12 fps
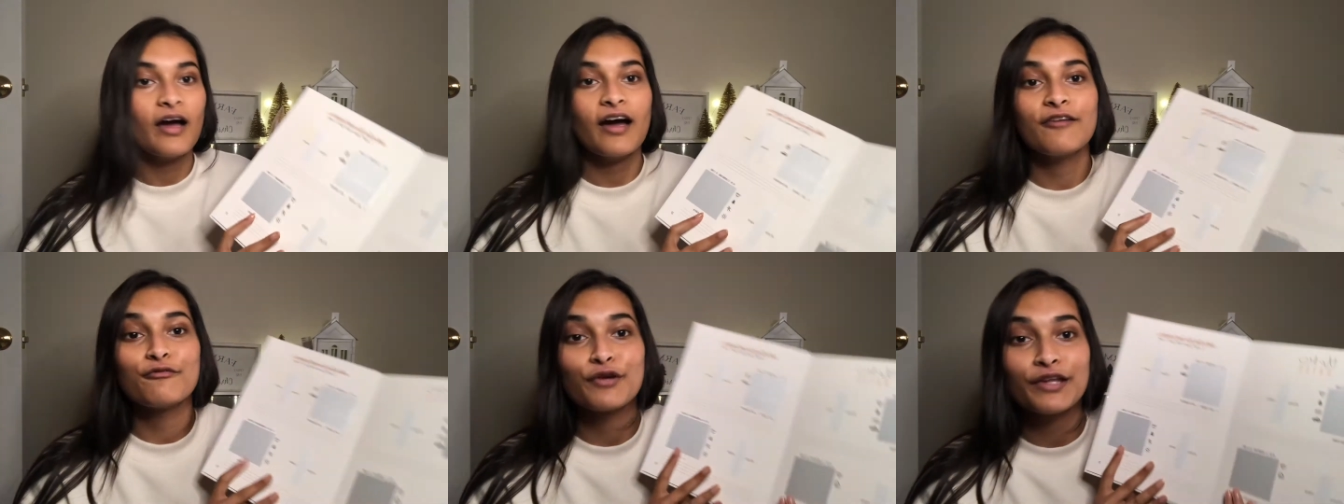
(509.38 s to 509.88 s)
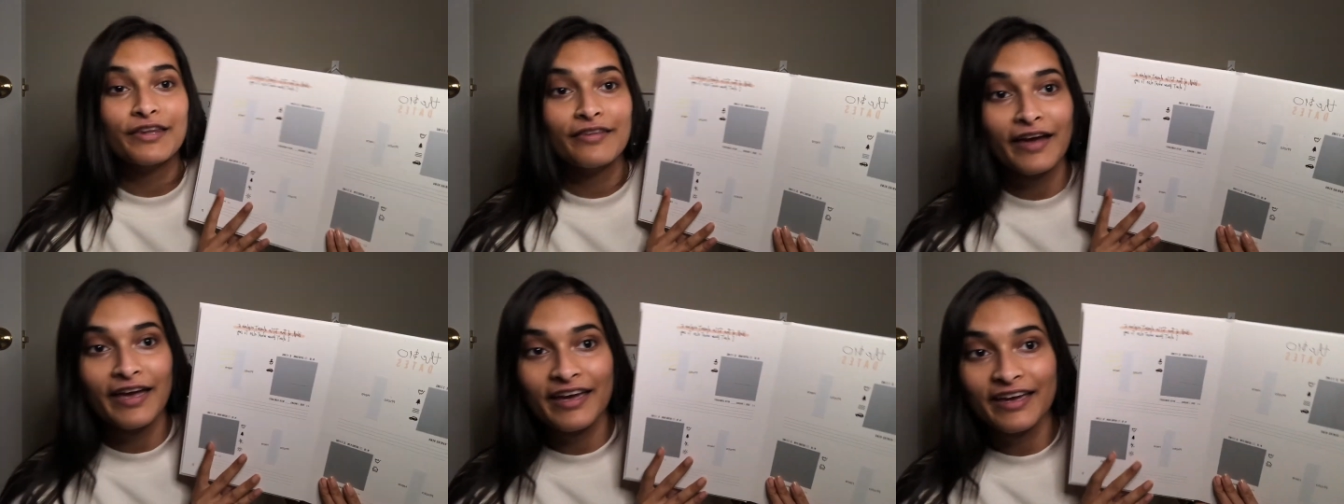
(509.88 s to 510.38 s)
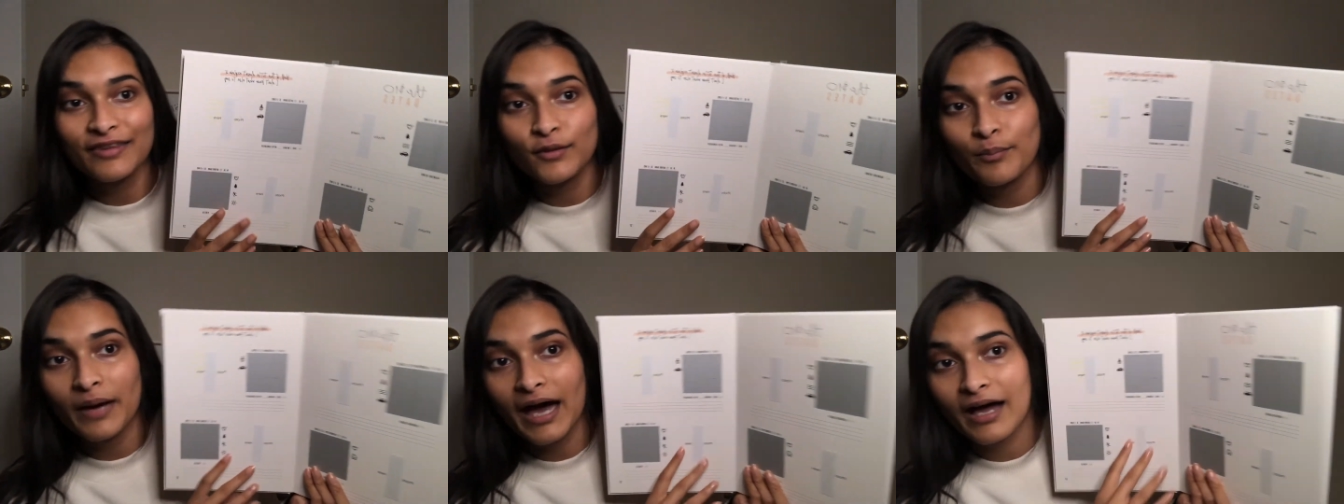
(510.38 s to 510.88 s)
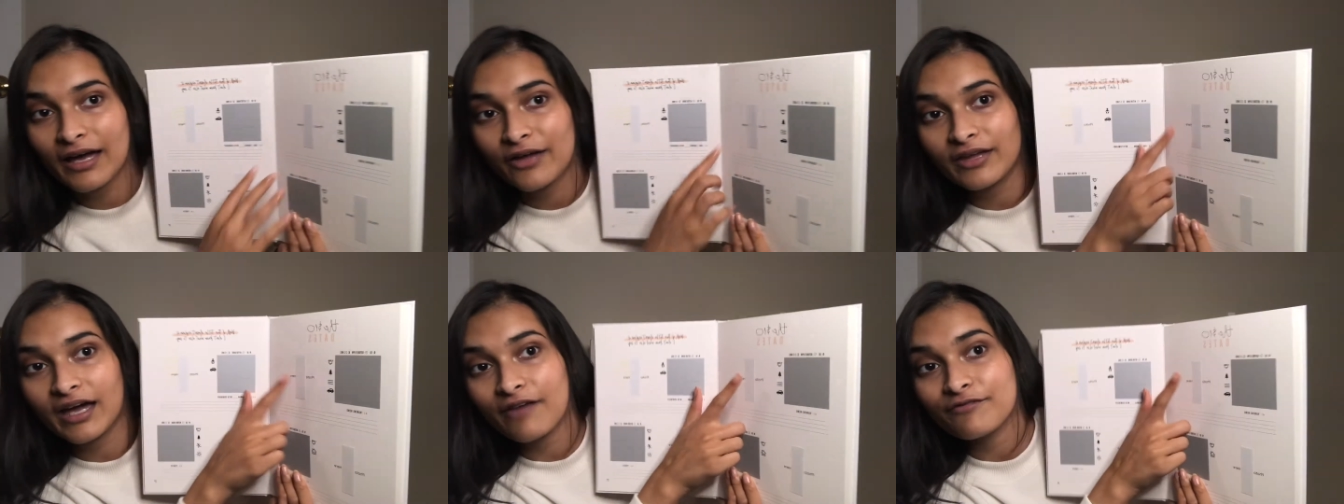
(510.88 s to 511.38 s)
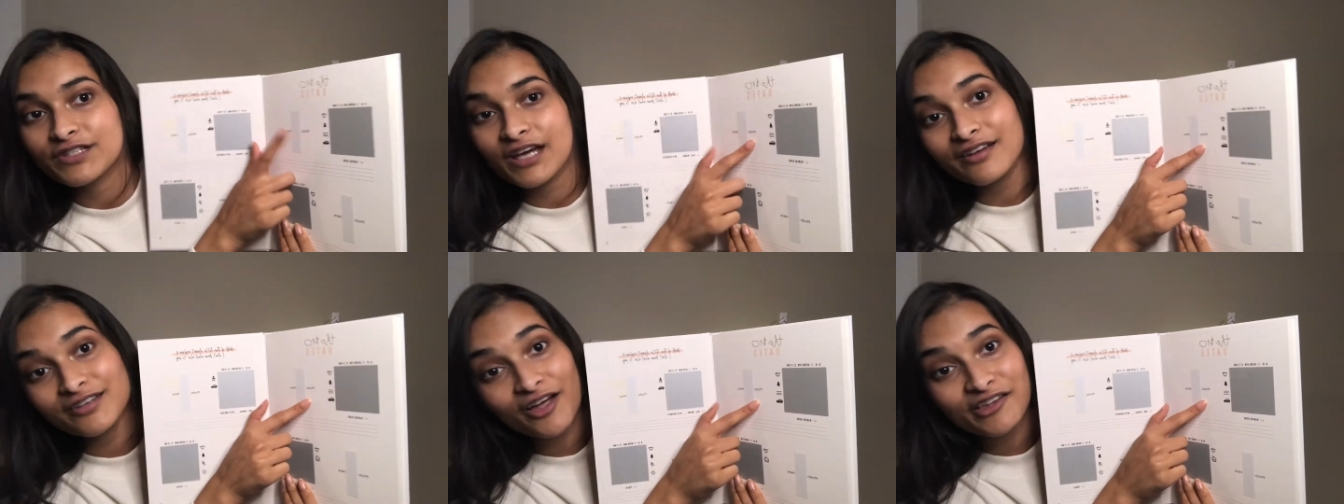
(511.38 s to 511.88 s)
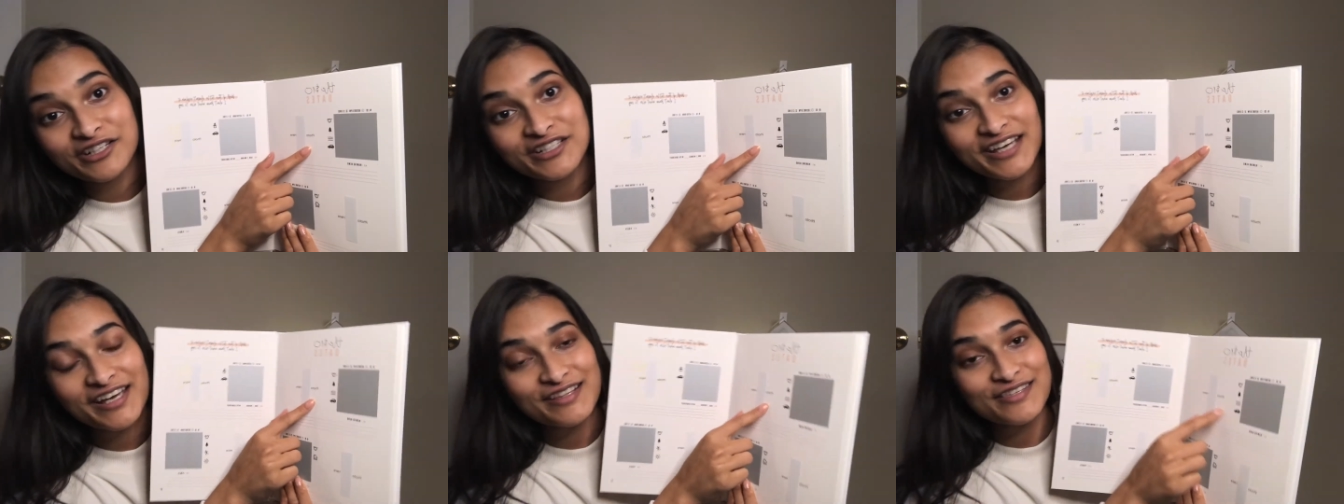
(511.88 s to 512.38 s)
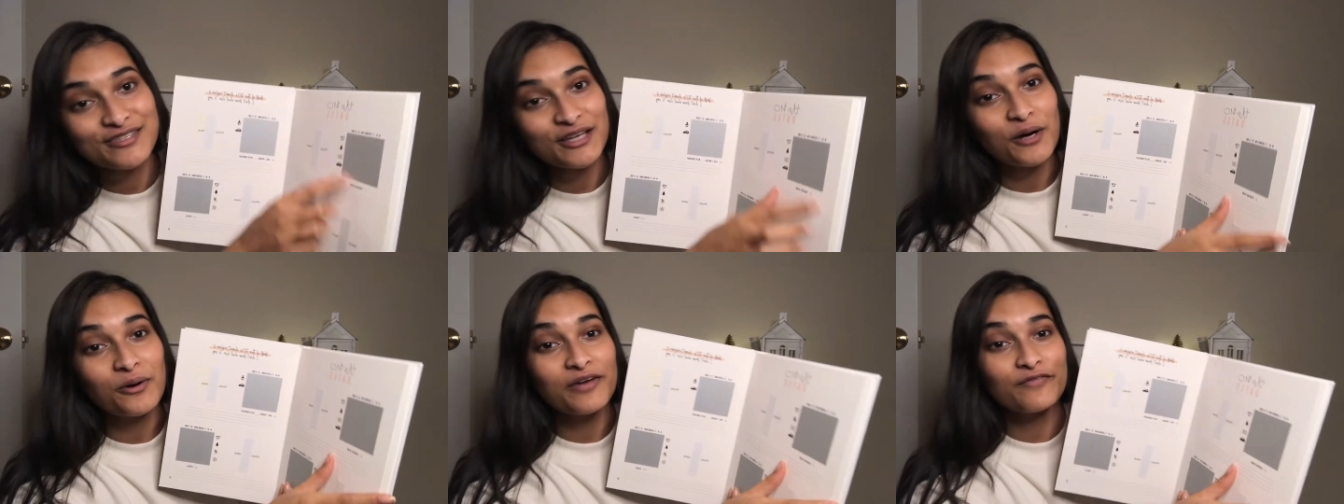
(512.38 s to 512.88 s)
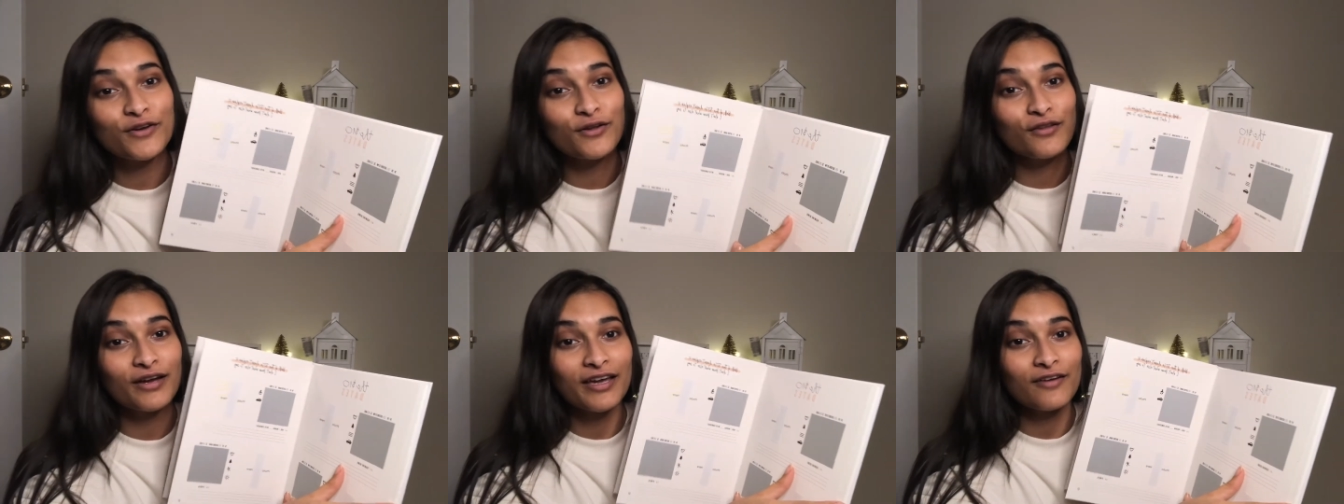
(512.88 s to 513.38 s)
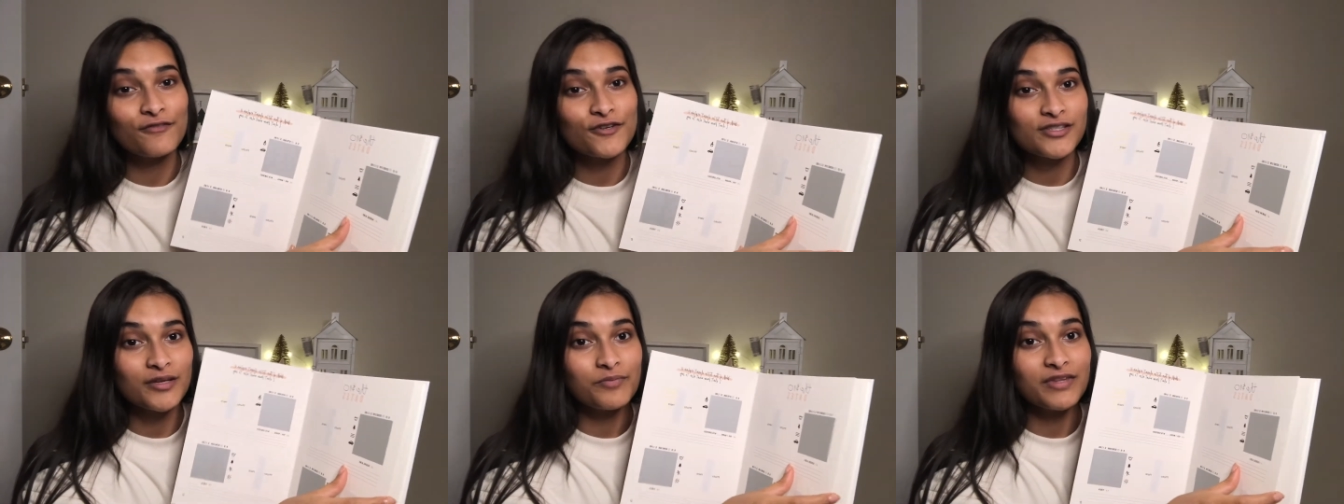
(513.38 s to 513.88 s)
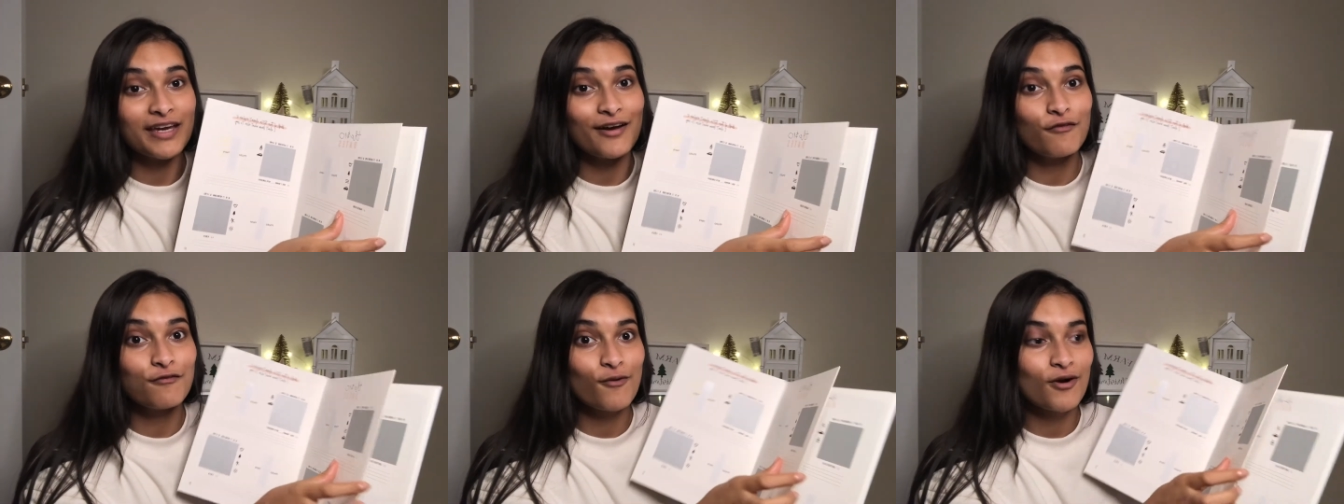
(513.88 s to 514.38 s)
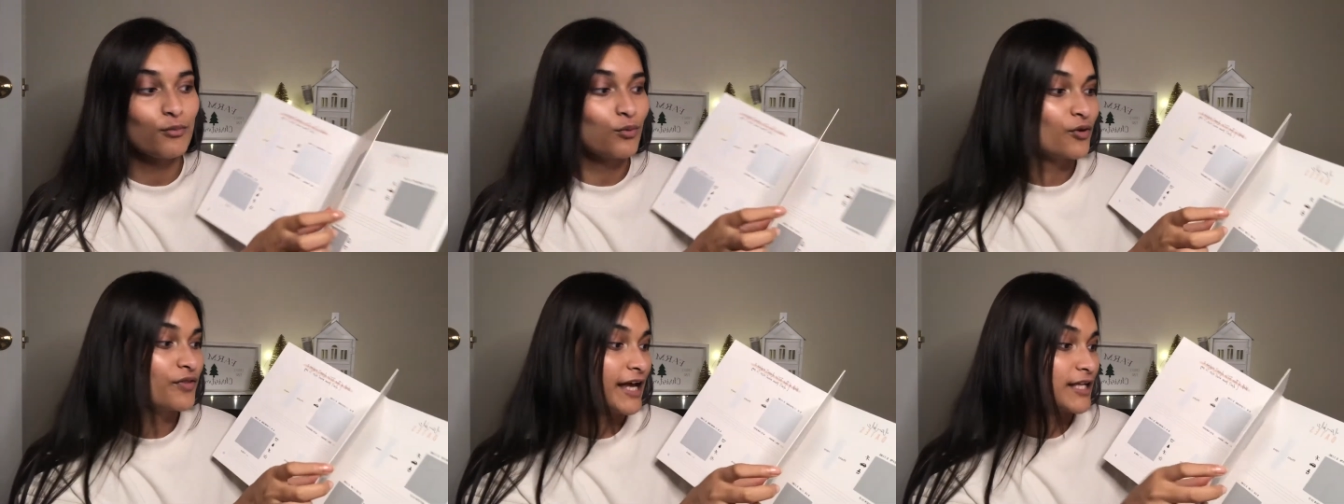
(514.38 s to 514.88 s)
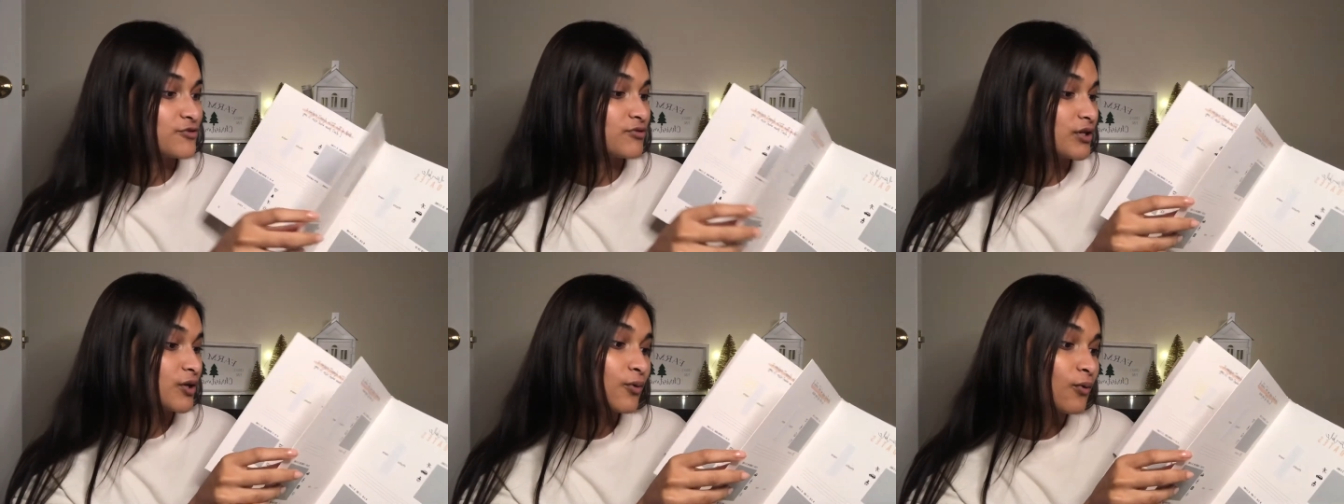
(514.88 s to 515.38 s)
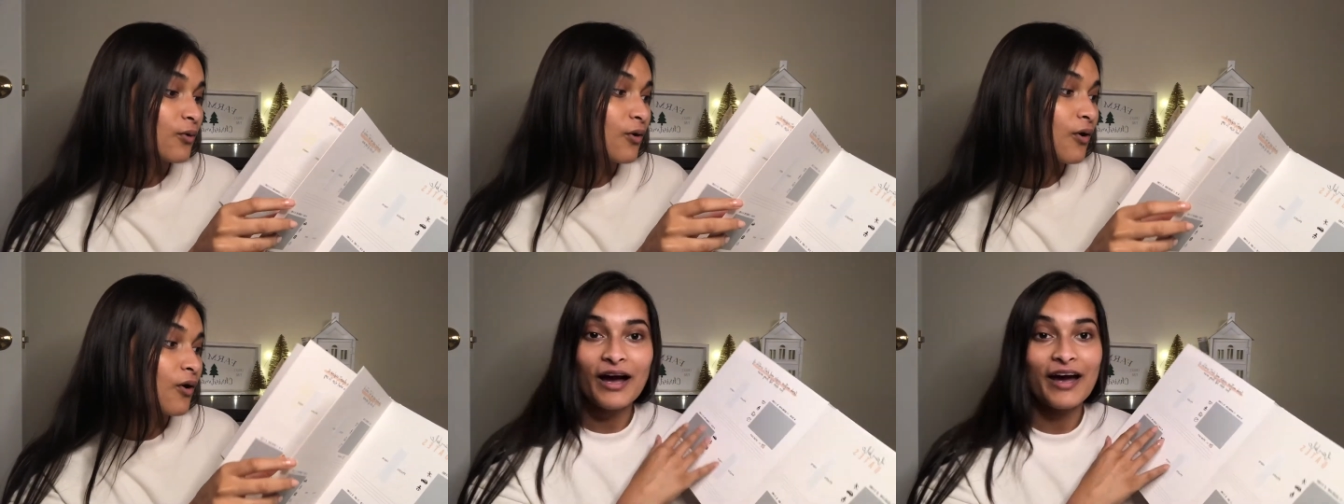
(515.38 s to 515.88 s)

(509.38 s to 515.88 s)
I really like in the back how they have $10 dates, so if you're looking for something affordable, that's really cool.